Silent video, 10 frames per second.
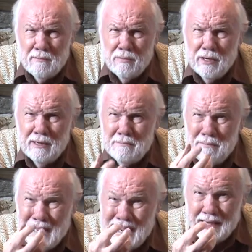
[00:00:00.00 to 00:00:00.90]
bring them
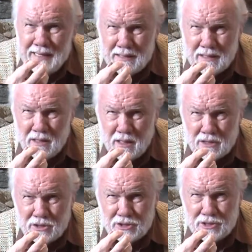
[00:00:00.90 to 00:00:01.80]
back into
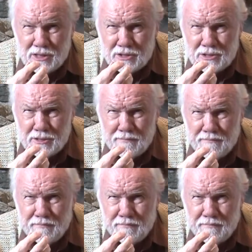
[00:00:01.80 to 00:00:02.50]
consciousness,